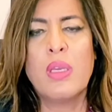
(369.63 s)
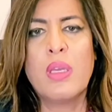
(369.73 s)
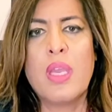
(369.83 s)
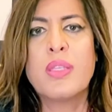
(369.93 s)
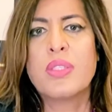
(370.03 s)

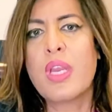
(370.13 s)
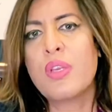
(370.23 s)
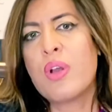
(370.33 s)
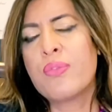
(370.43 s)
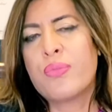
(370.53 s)
instead
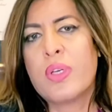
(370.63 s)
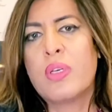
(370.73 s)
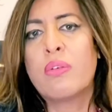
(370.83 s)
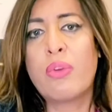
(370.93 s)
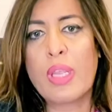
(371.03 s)
of
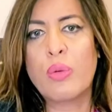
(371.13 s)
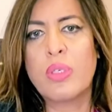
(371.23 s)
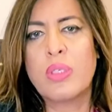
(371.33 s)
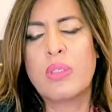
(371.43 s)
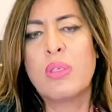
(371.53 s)

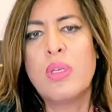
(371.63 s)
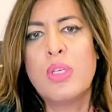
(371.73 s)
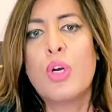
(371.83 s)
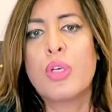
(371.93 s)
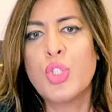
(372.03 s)
regular
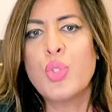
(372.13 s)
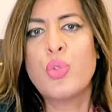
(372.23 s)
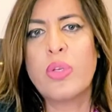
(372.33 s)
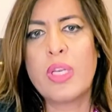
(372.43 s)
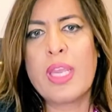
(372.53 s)
or
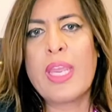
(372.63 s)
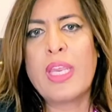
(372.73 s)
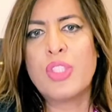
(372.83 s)
usual age,